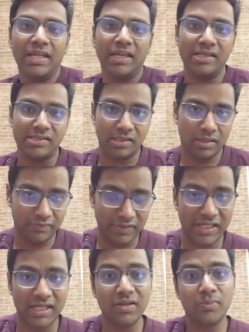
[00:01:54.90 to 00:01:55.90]
is a
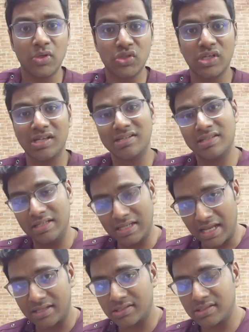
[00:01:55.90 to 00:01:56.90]
variant which is the
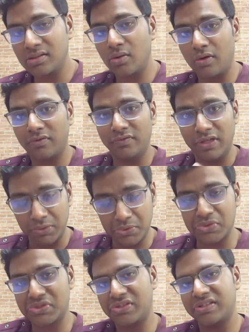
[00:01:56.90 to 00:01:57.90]
cancer of
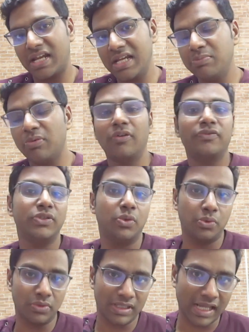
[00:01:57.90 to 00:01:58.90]
verrucous type of the
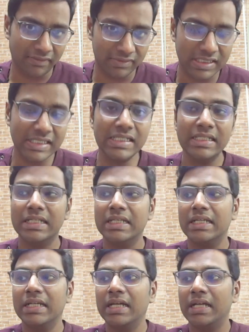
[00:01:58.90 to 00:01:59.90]
oral cavity.
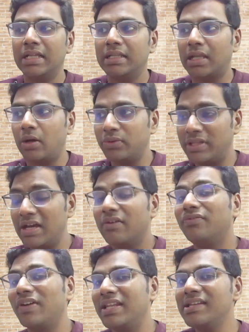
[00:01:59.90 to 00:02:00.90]
Now they are
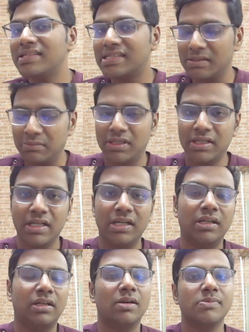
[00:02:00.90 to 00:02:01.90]
very similar
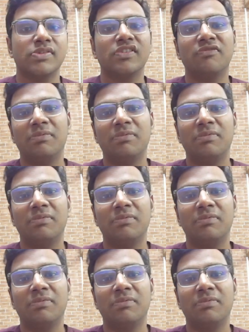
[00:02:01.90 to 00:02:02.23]
in terms of